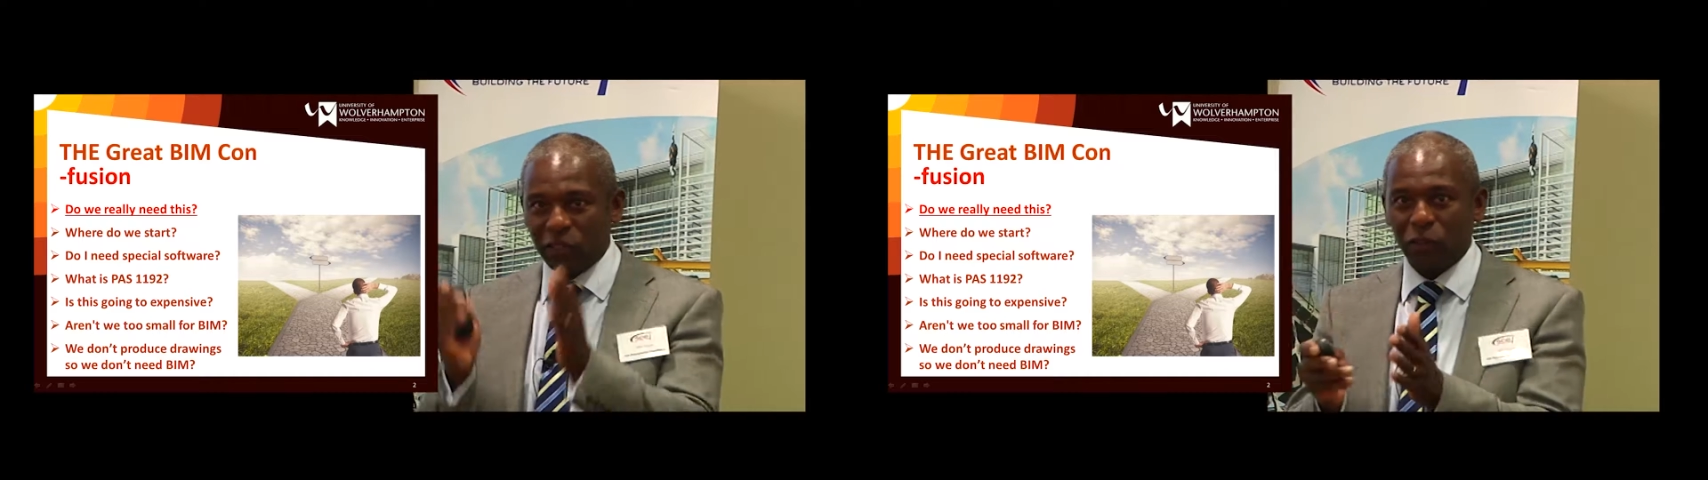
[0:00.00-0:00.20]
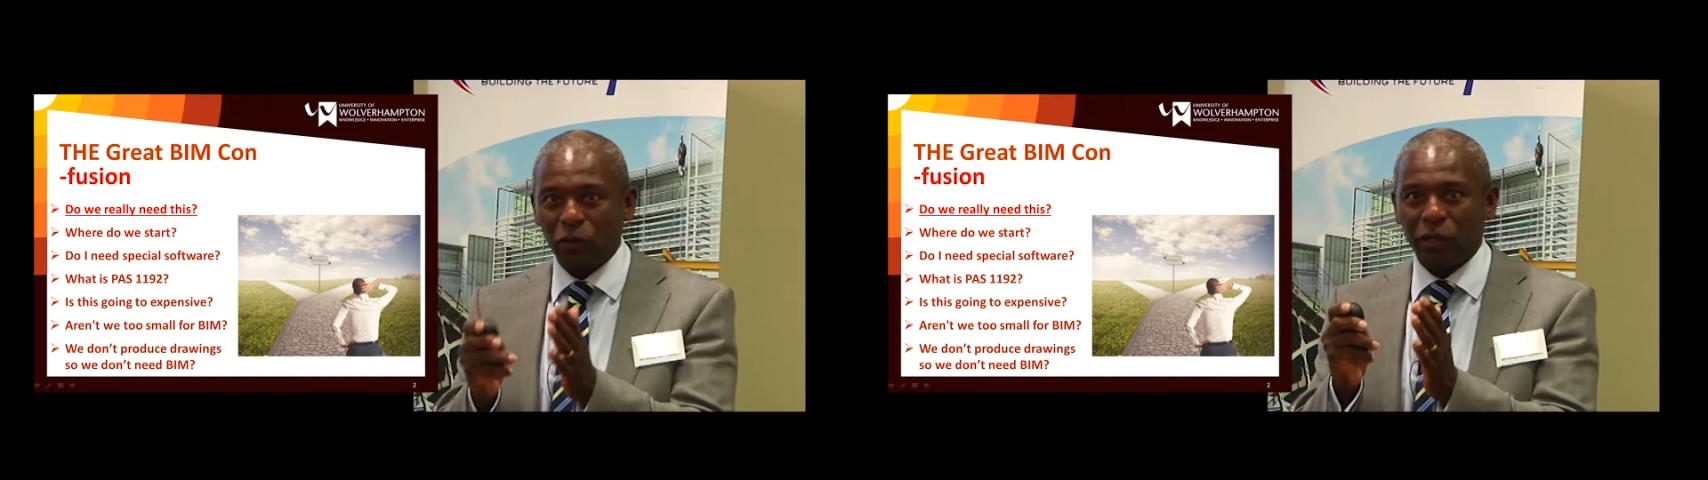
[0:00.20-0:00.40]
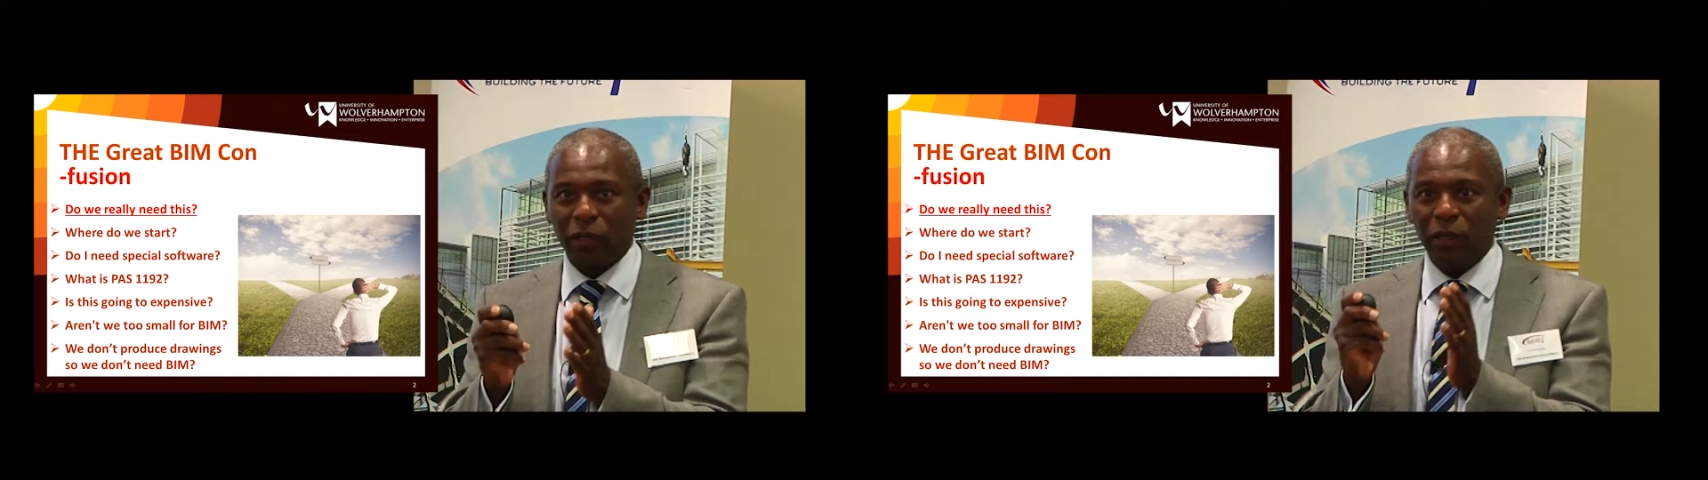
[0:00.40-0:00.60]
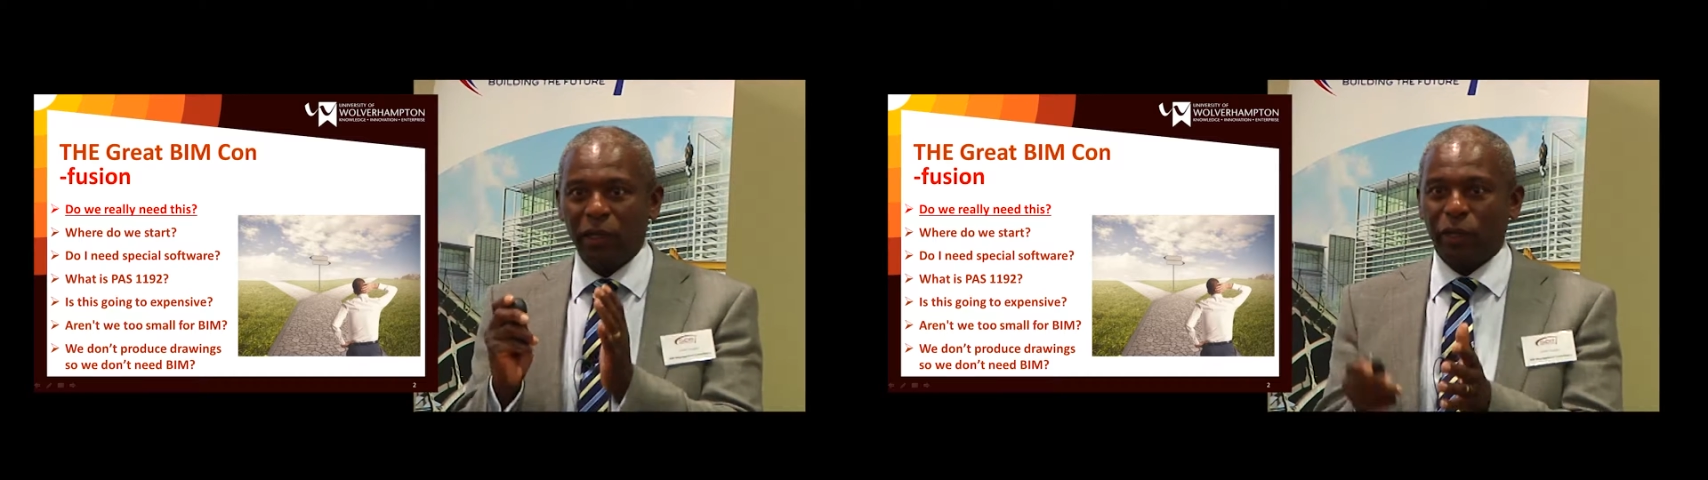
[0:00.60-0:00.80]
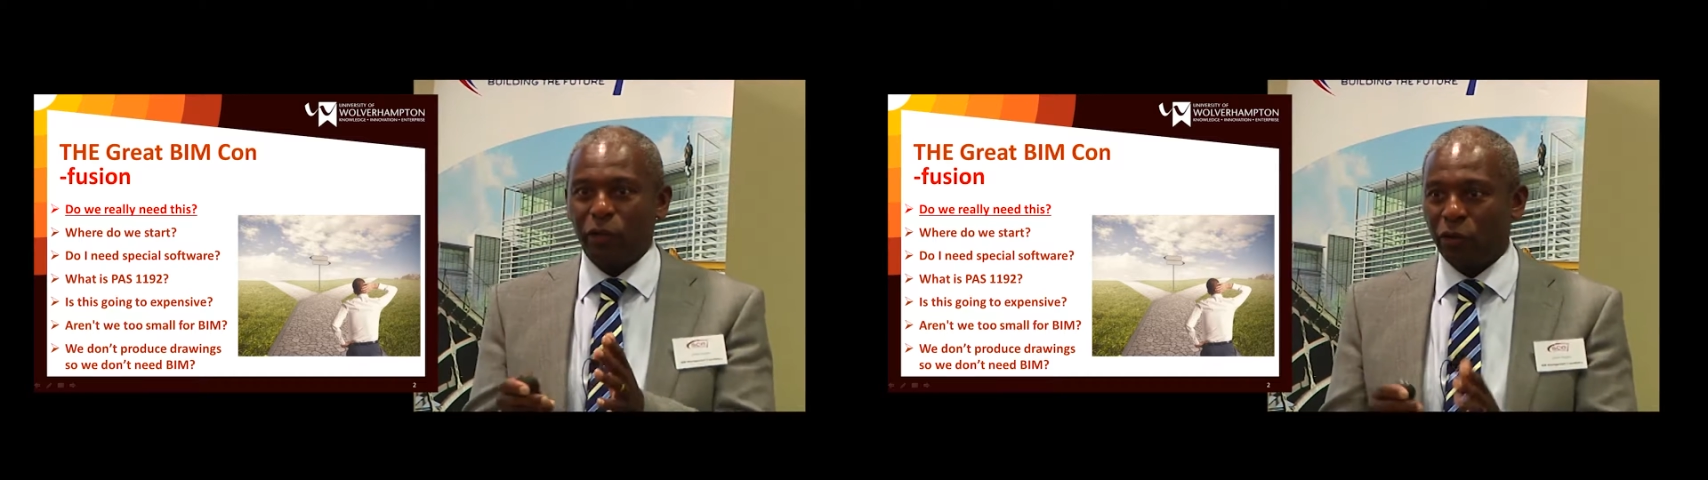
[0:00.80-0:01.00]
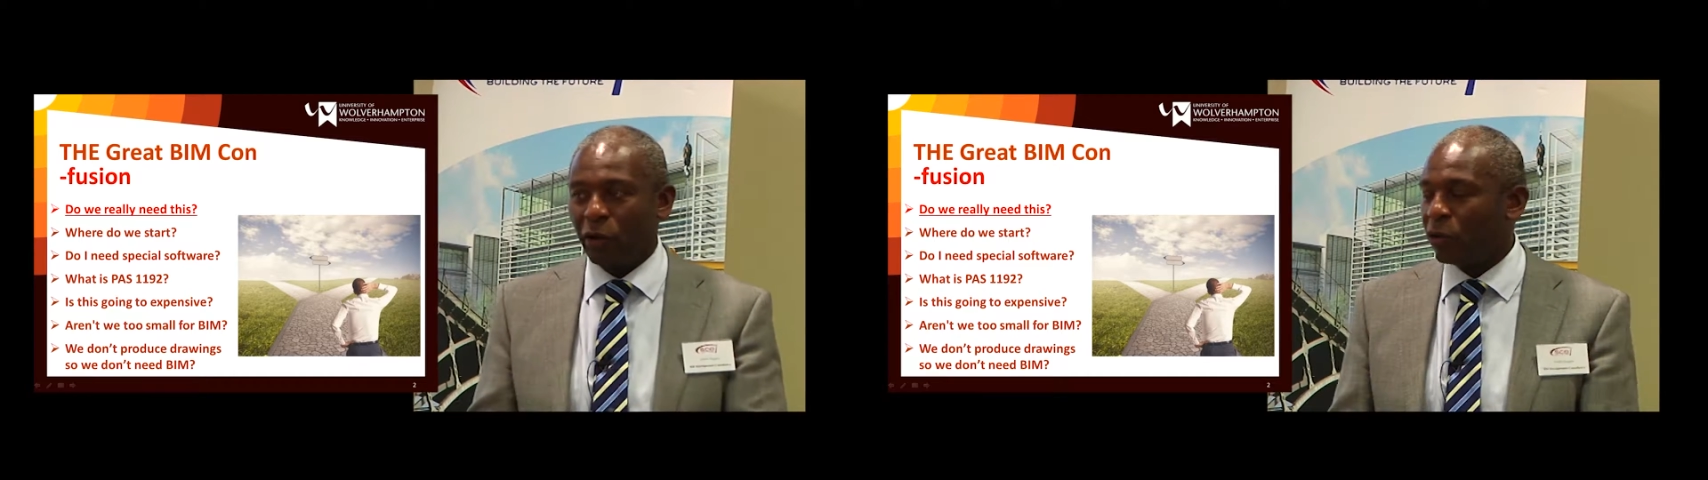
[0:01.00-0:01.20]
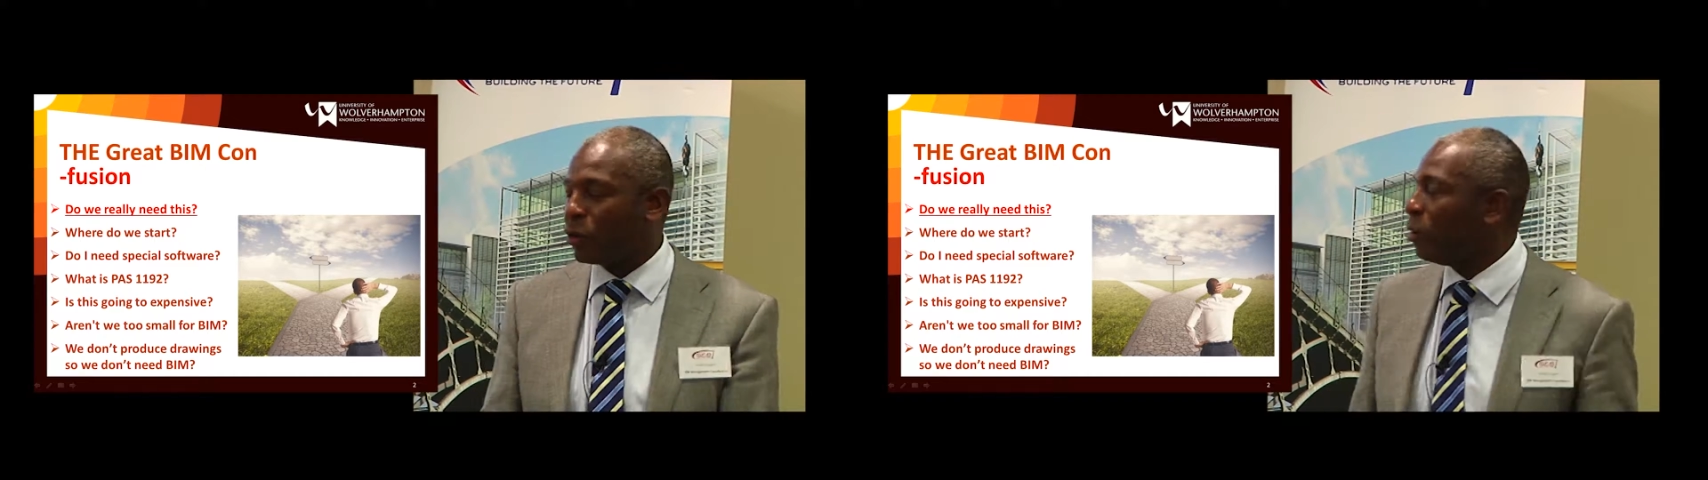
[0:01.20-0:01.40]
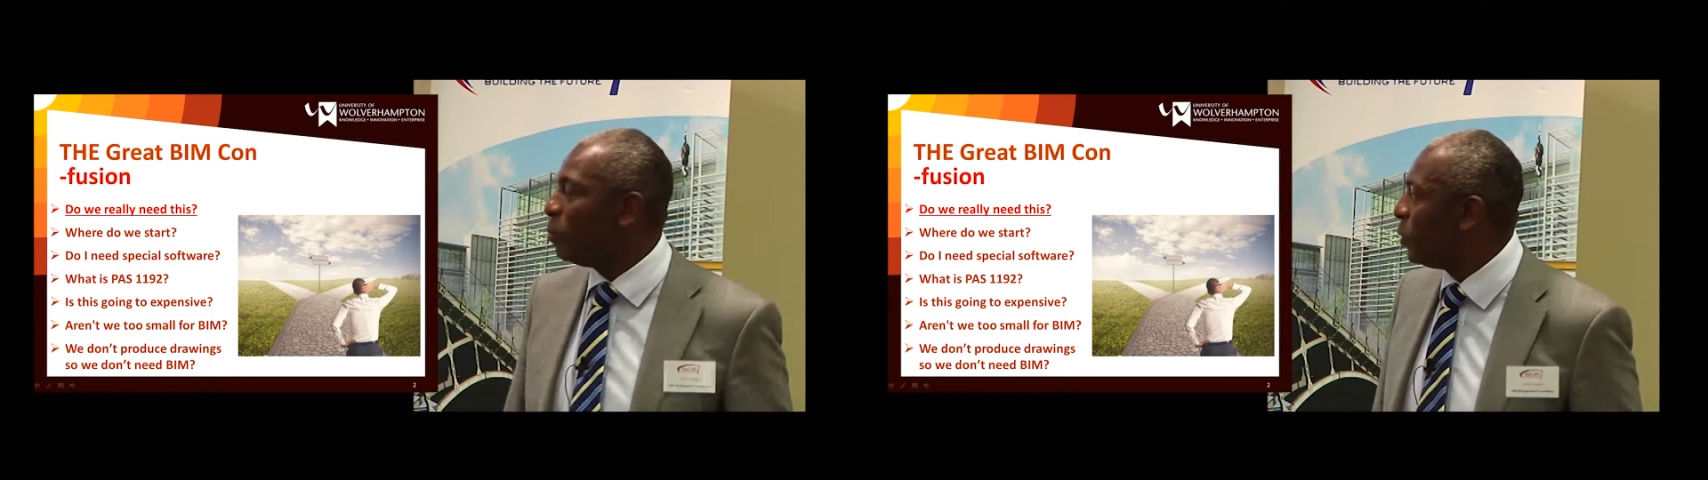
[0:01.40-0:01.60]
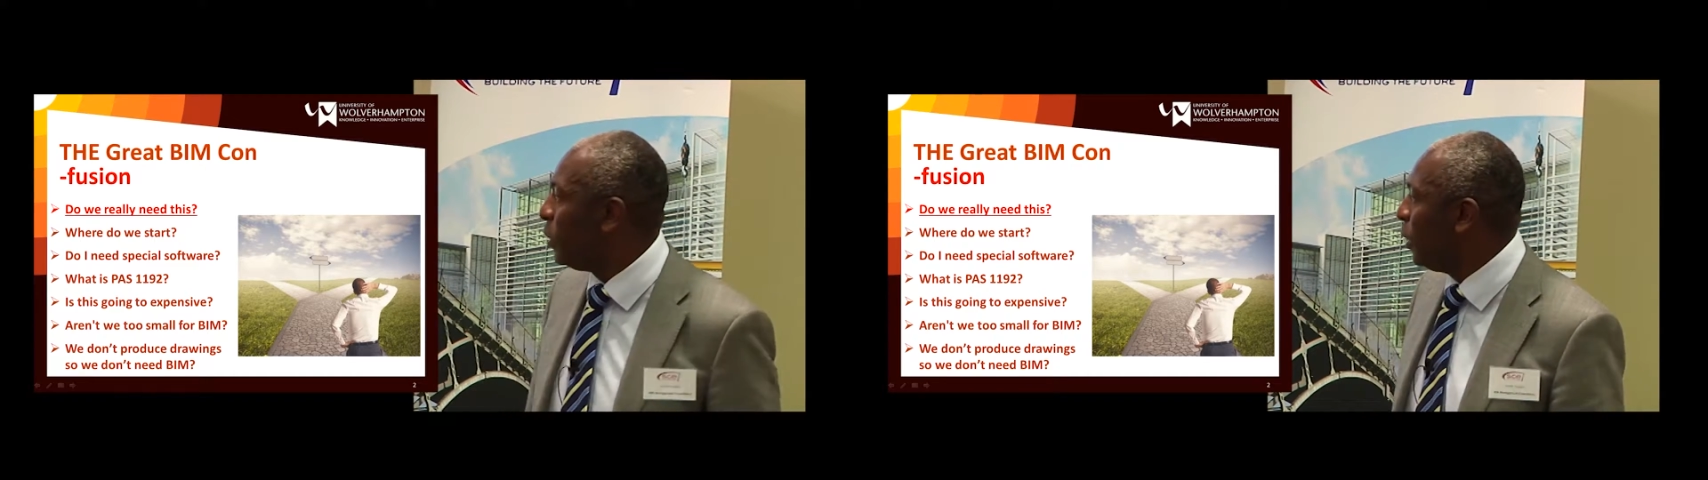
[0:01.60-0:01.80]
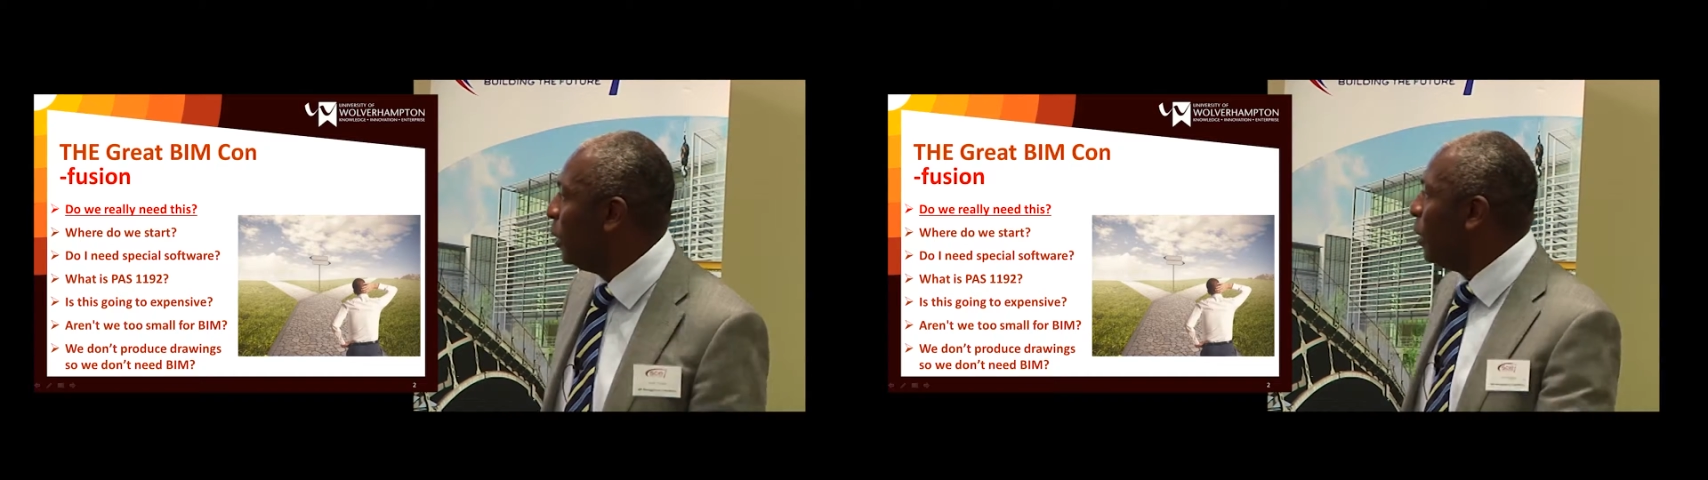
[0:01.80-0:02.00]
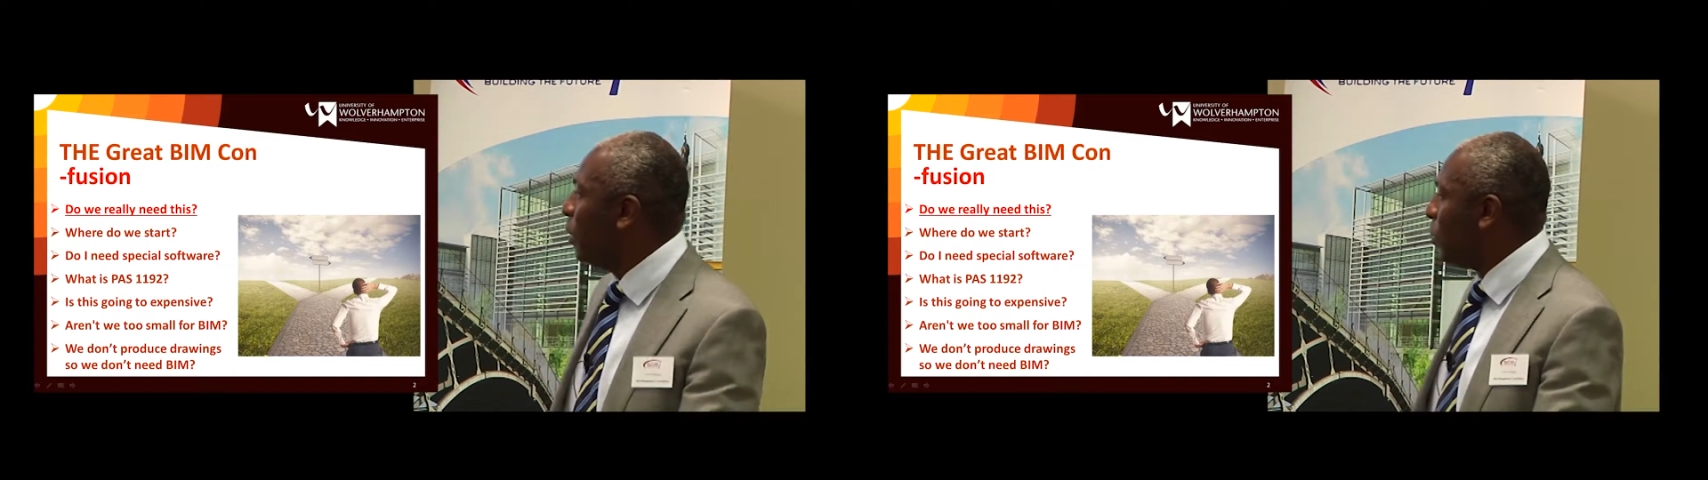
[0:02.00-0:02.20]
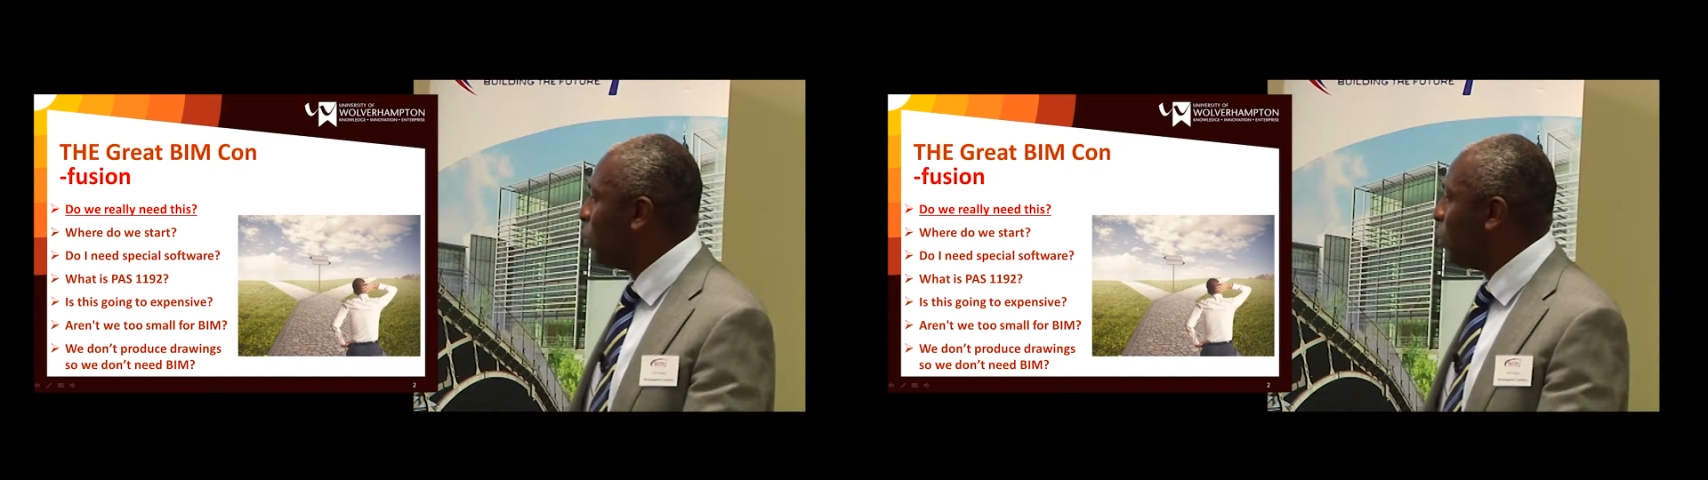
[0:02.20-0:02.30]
to look at your own company and